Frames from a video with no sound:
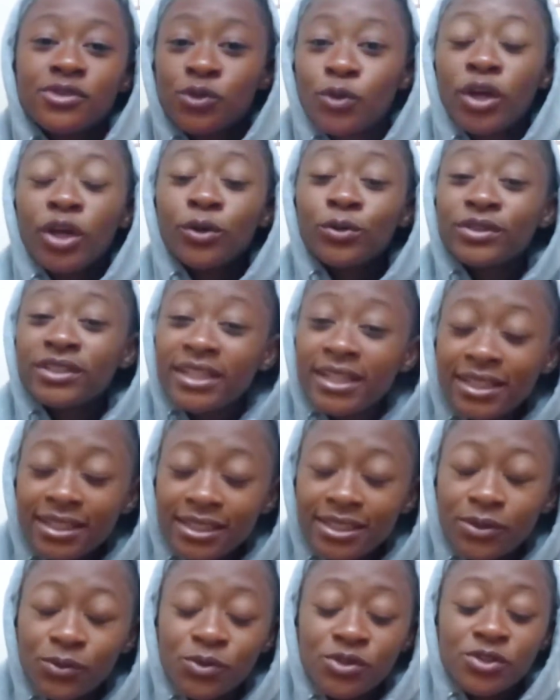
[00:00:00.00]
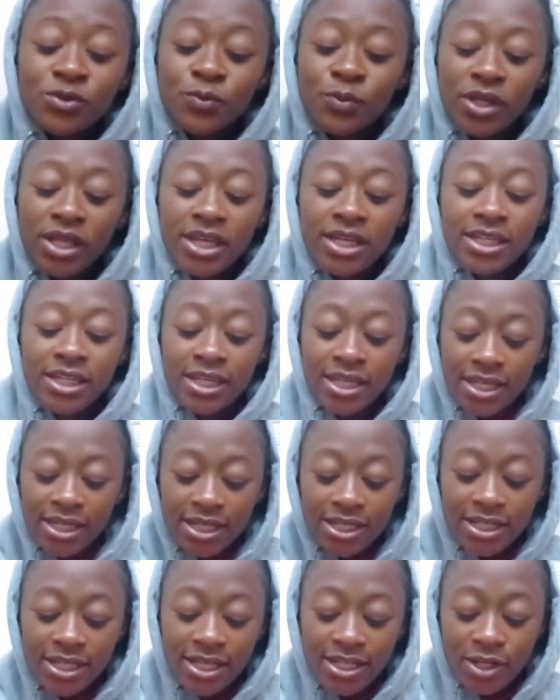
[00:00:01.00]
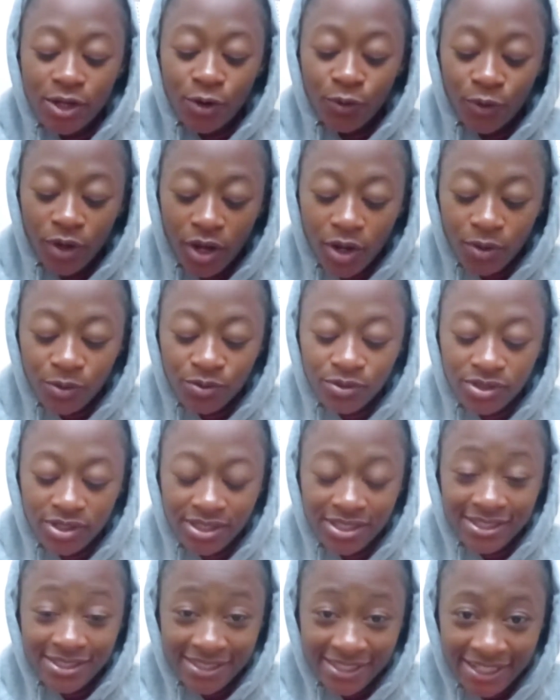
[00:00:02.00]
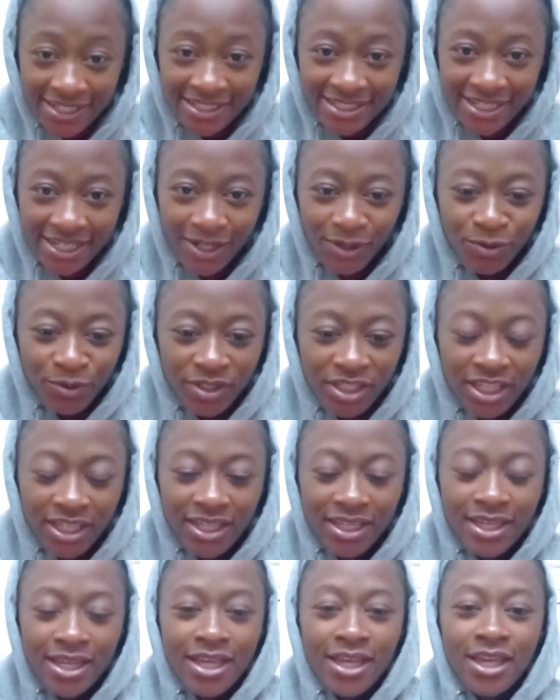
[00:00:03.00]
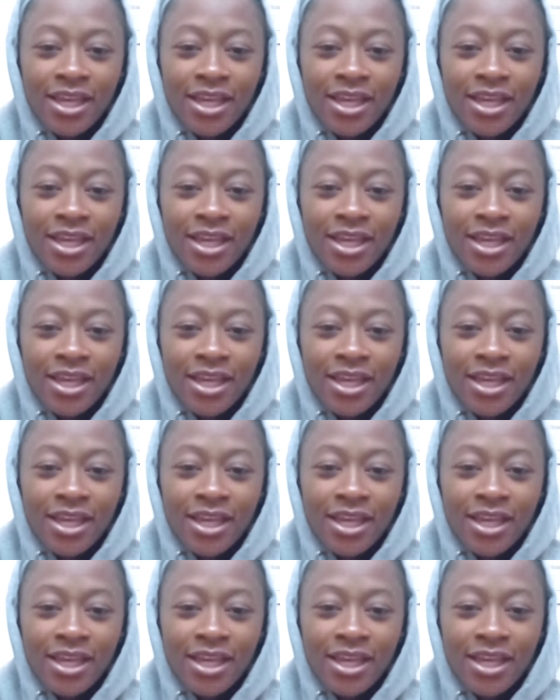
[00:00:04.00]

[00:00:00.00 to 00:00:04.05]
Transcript: So, Elneny was playing in and around the center, okay?